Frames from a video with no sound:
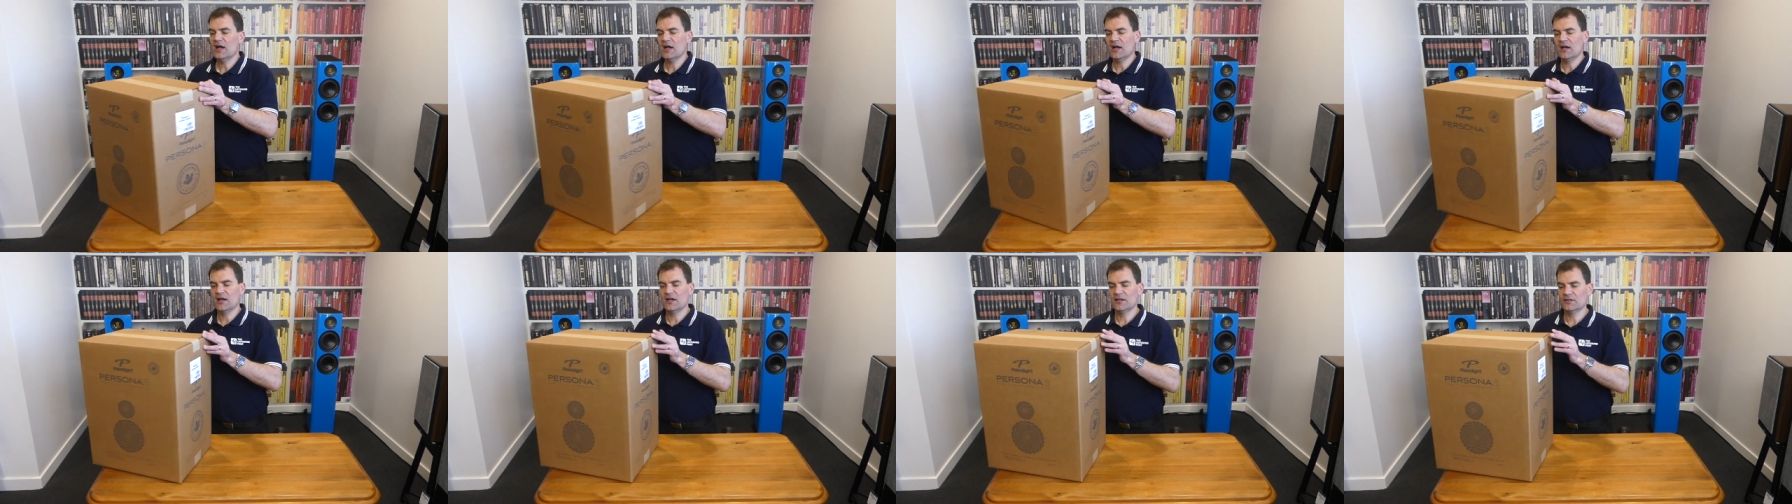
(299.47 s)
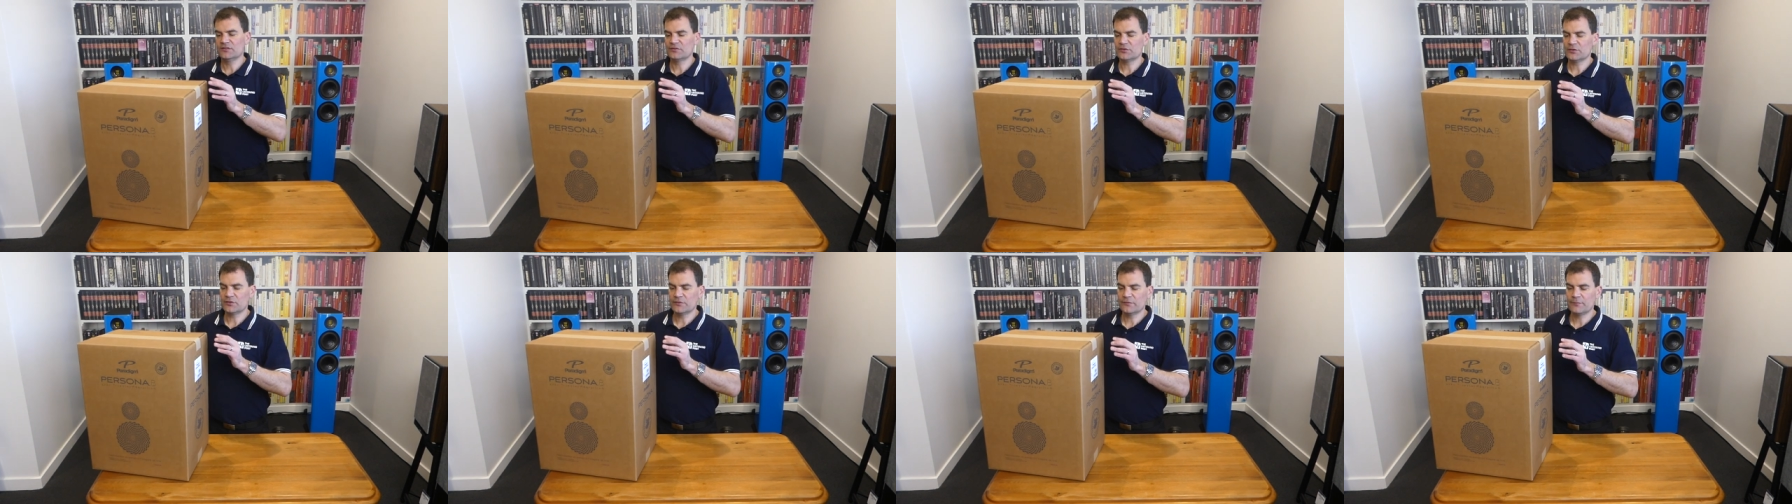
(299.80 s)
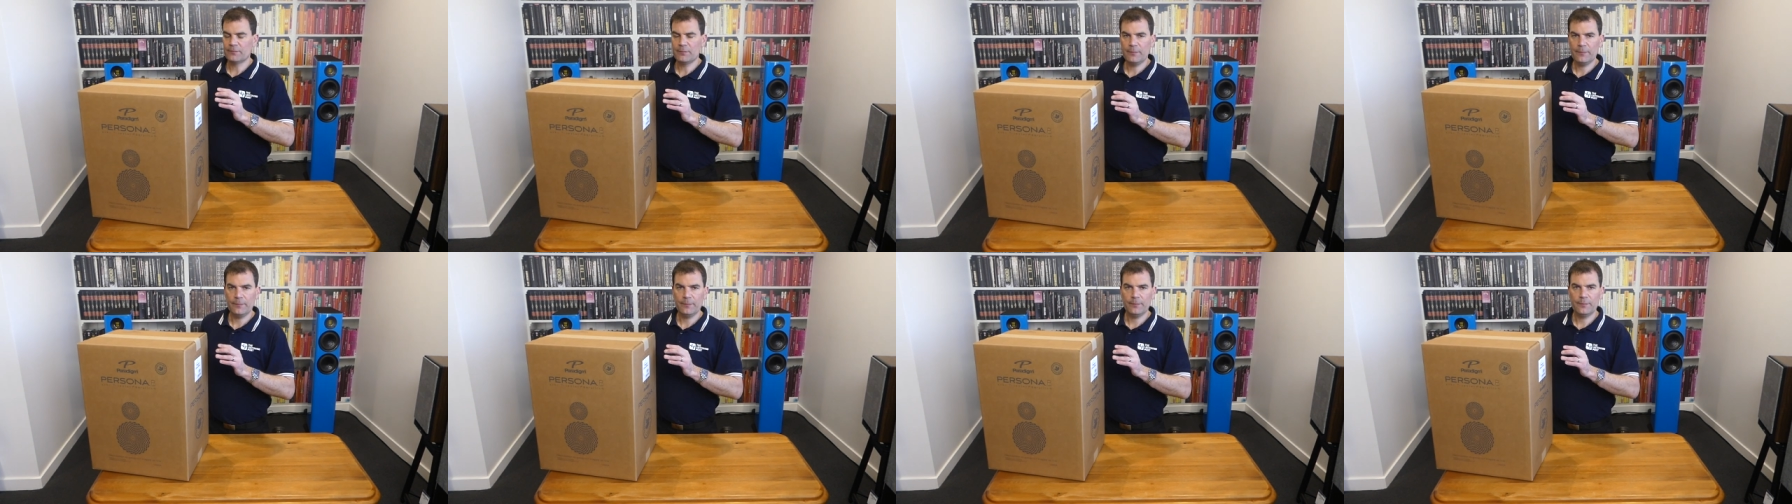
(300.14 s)
uh, sort of
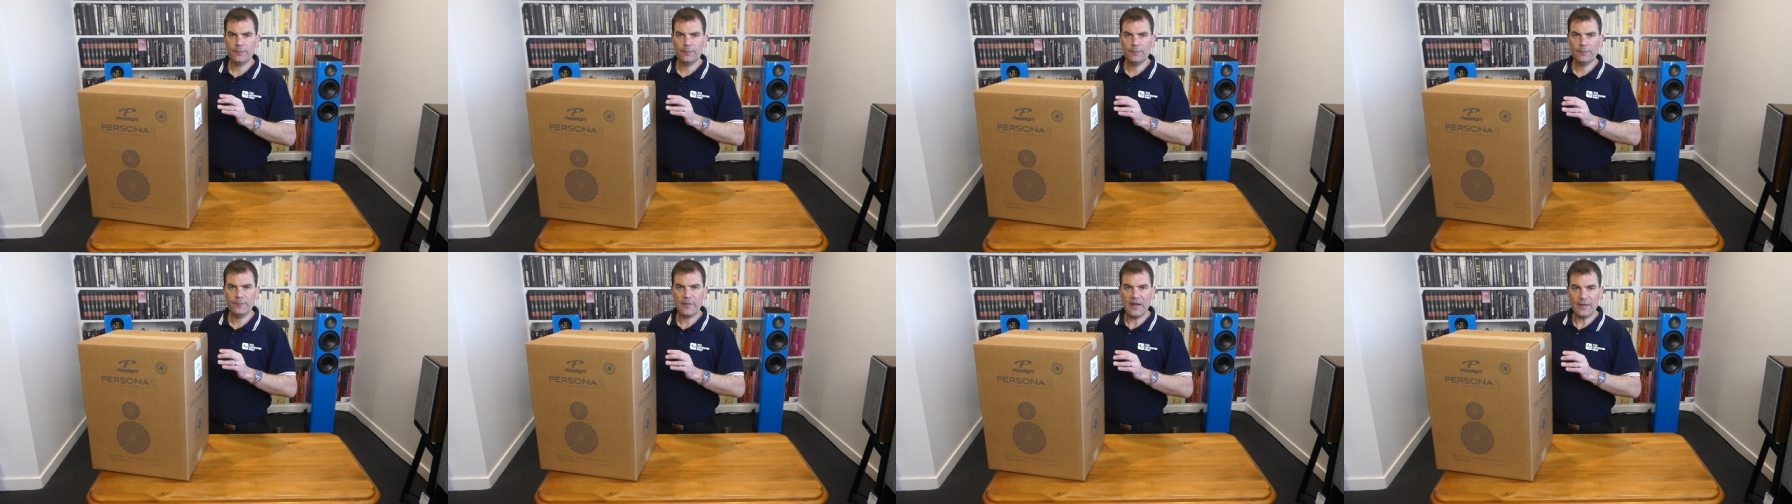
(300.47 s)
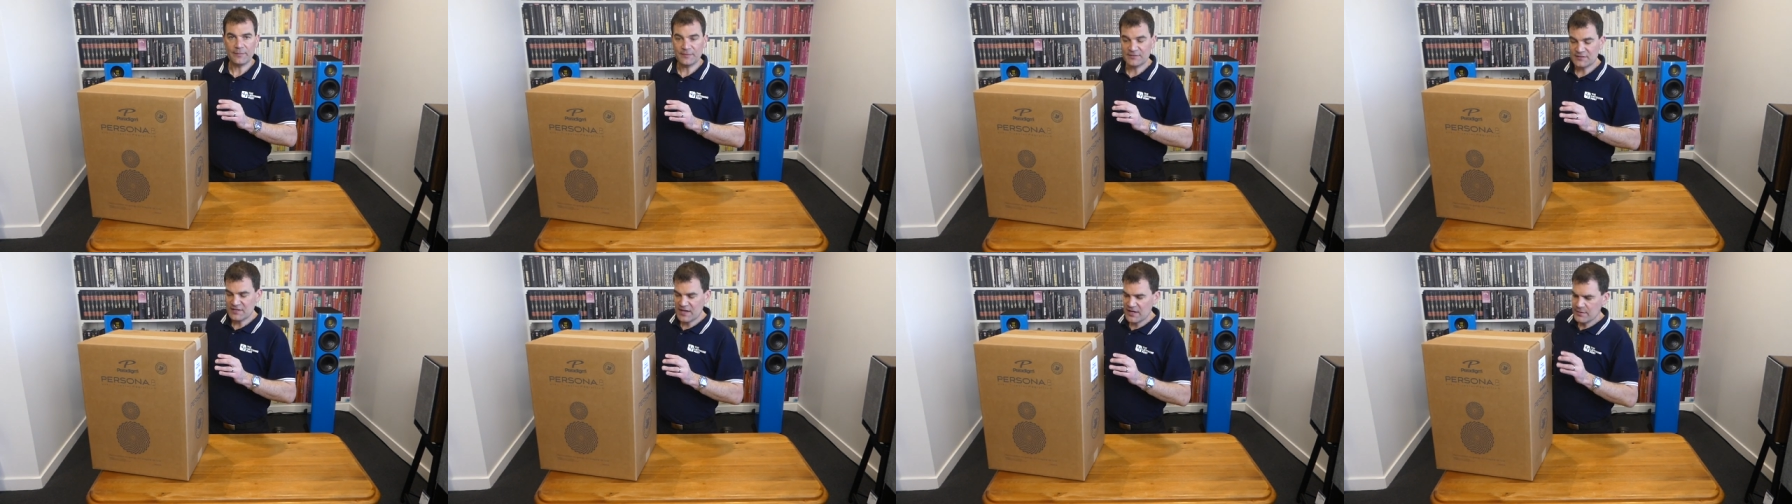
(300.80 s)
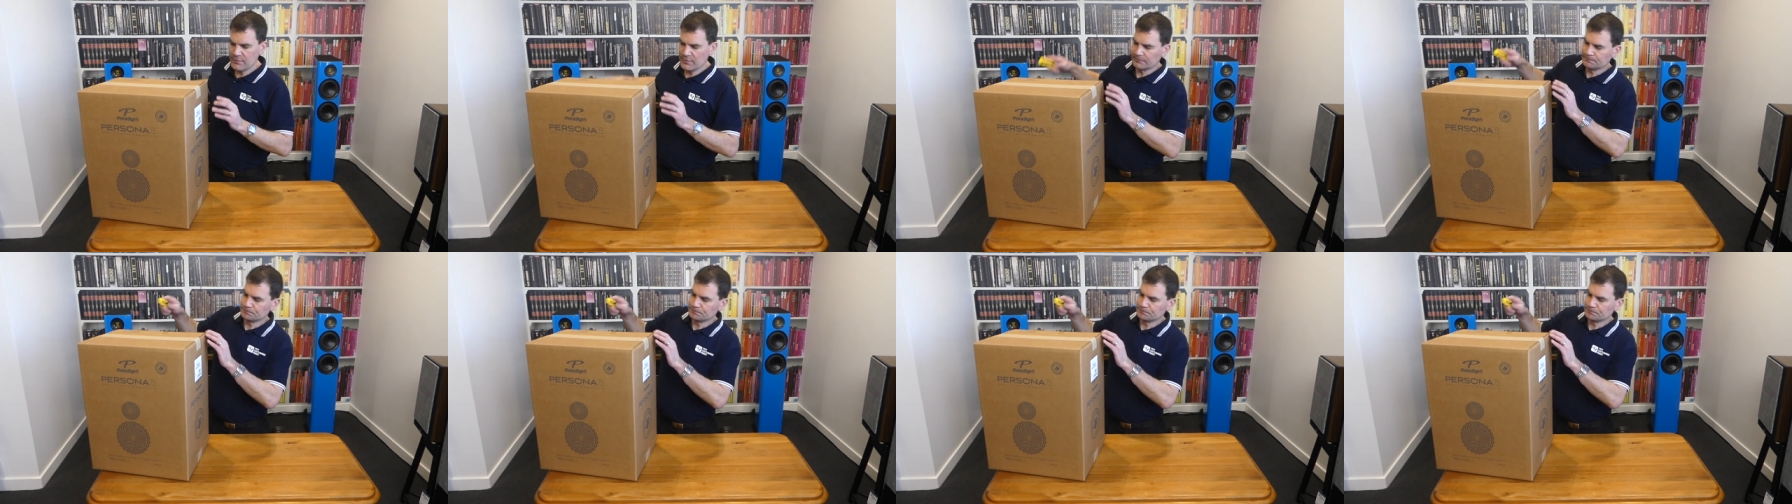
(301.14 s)
paper tape.